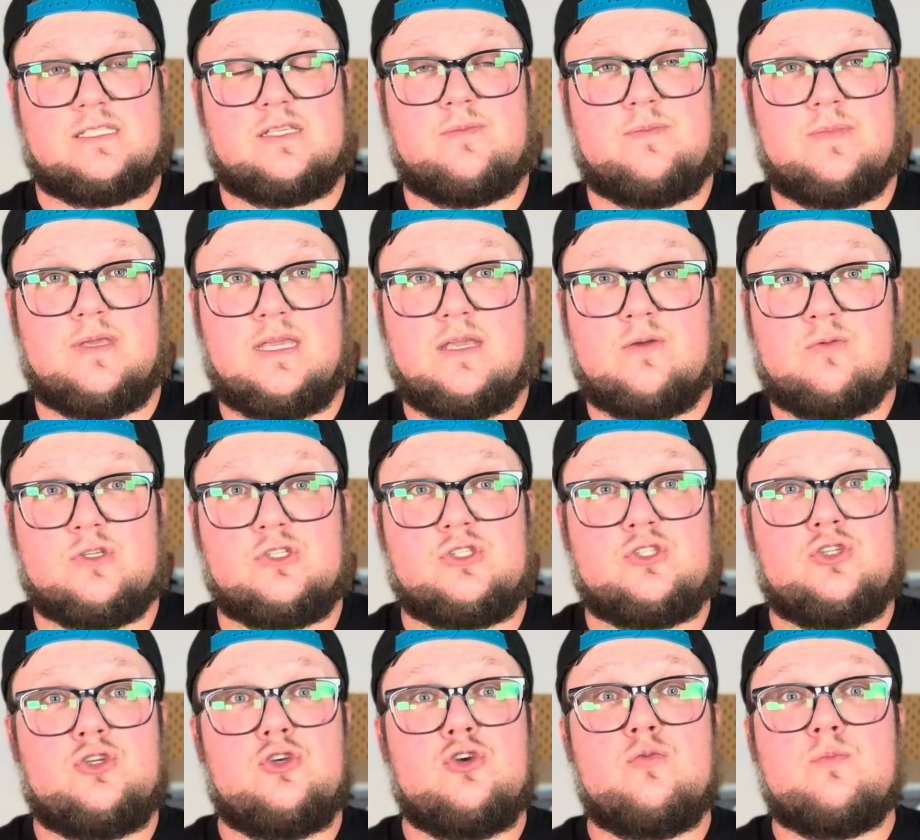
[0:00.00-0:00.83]
to me
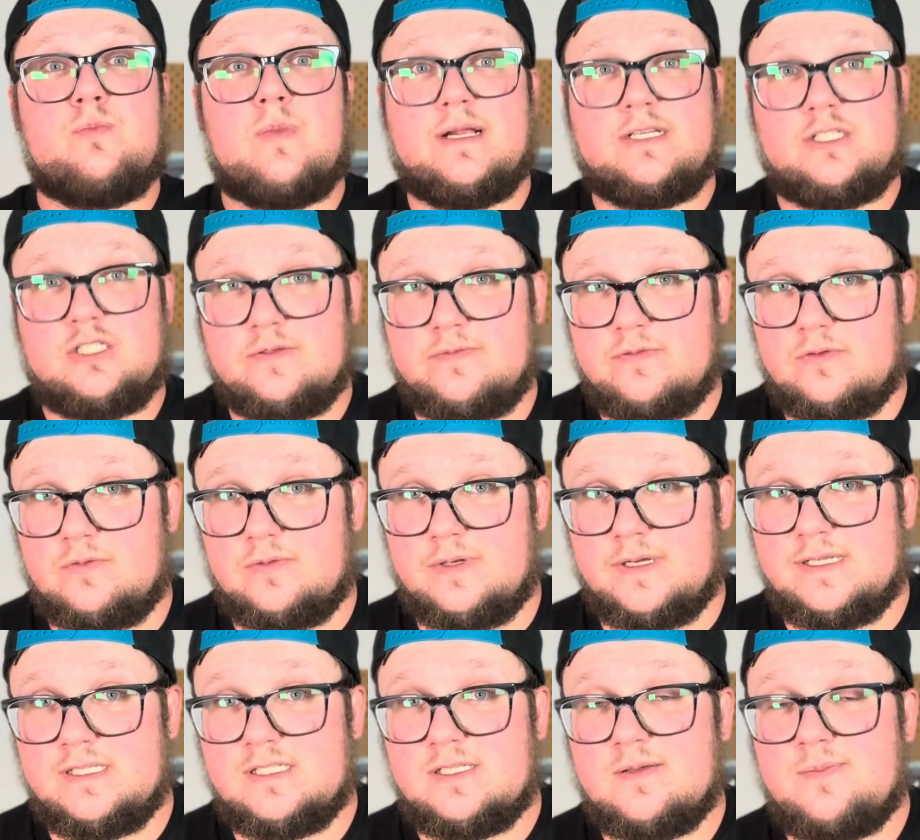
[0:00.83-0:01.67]
was too much of a
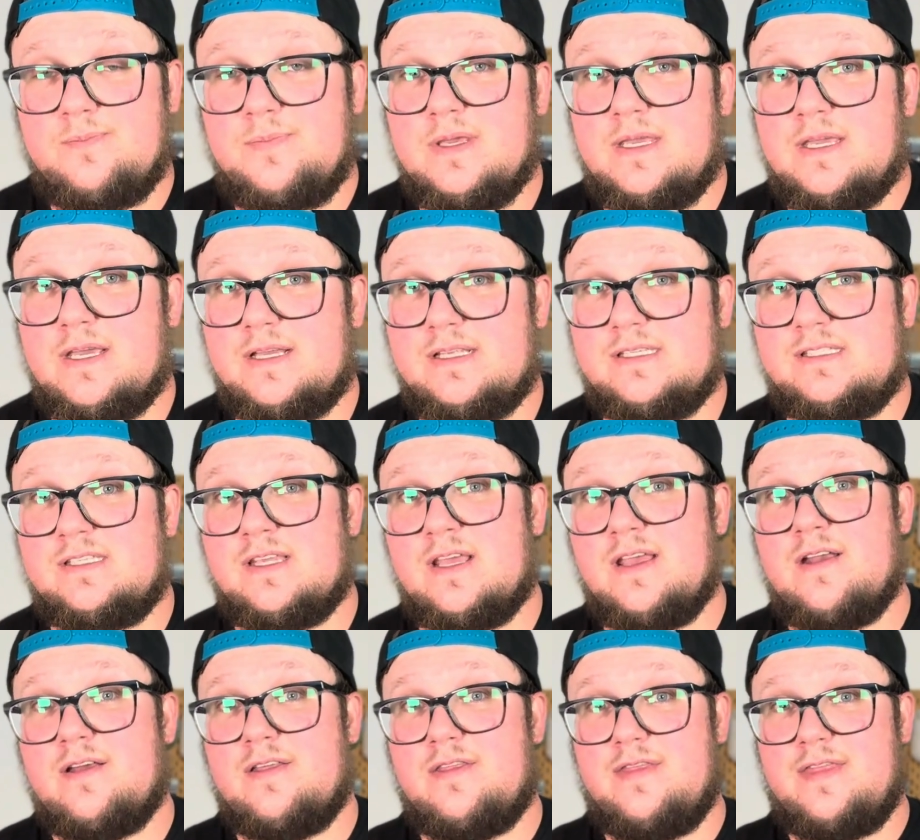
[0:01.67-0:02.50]
risk,
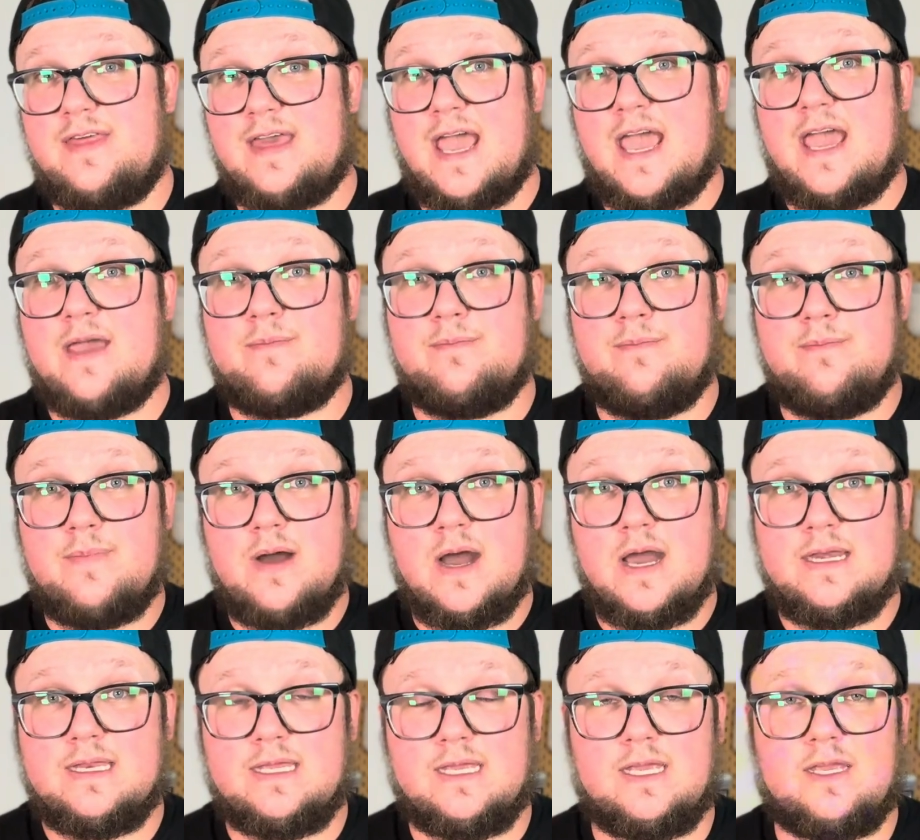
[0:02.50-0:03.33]
because that
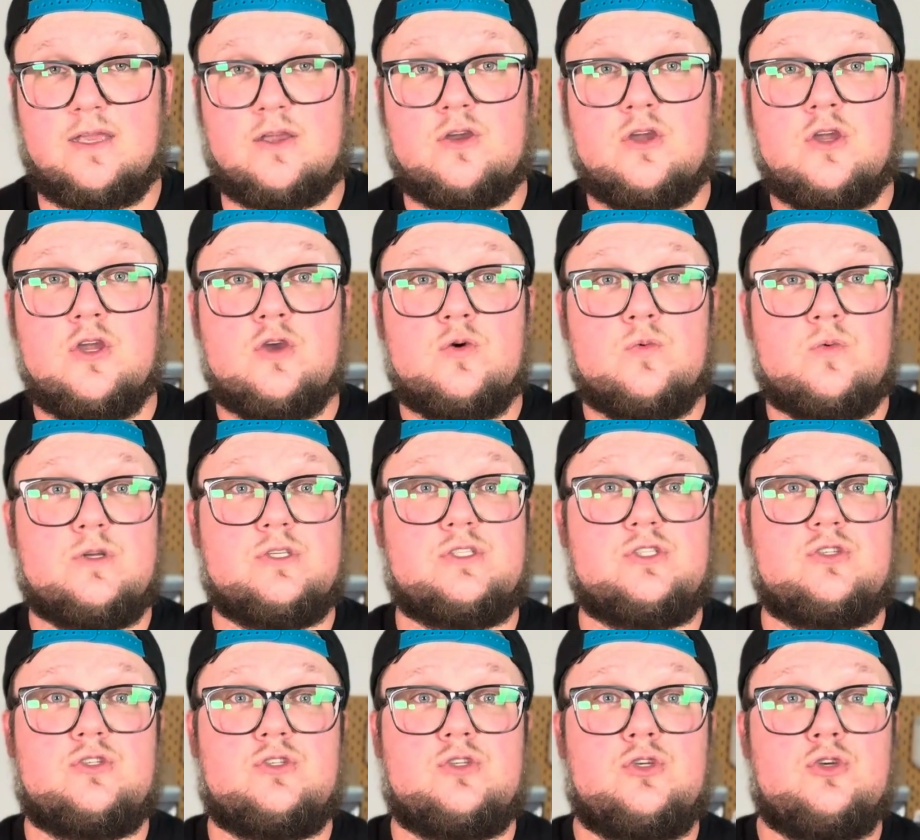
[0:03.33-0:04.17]
money
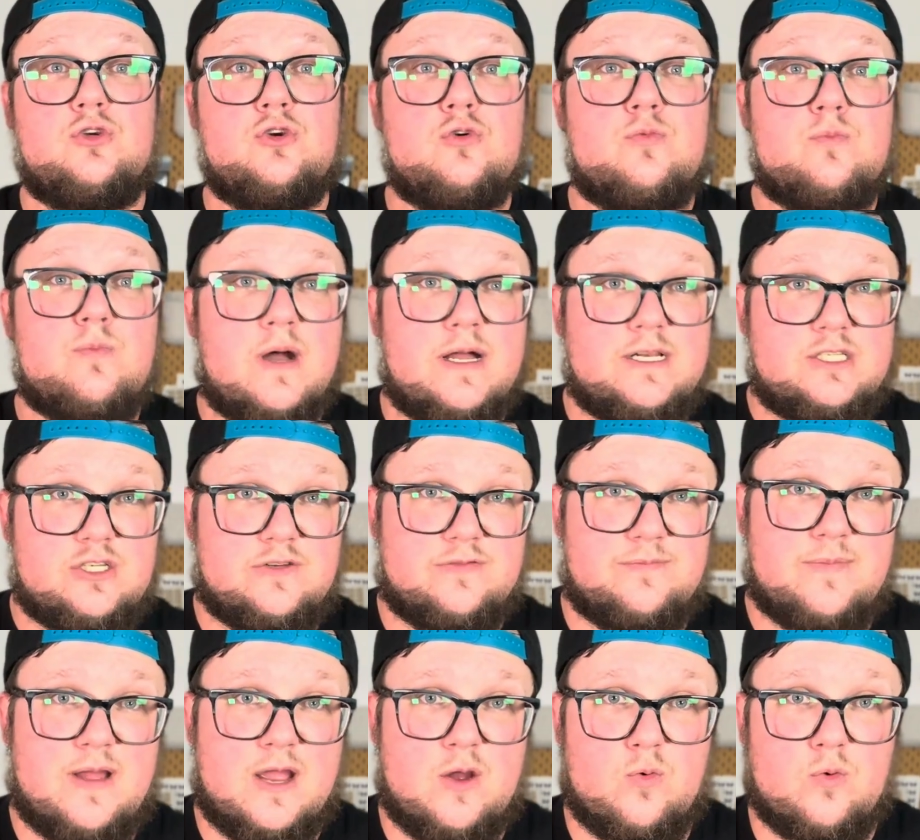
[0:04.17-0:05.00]
was too much
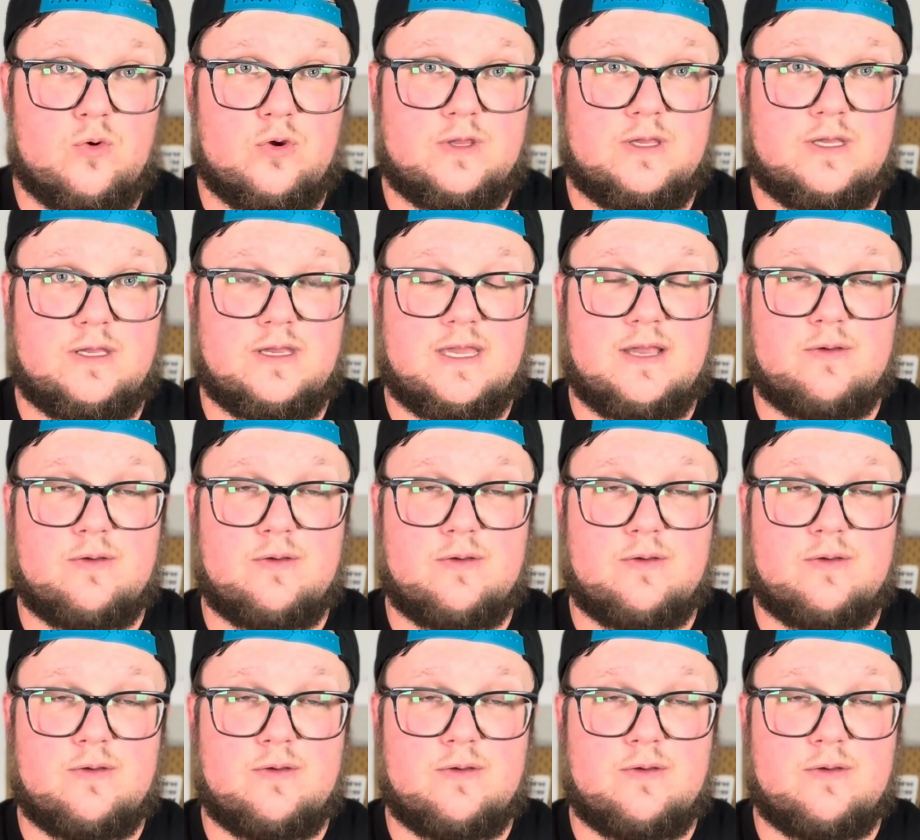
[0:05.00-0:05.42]
of my working.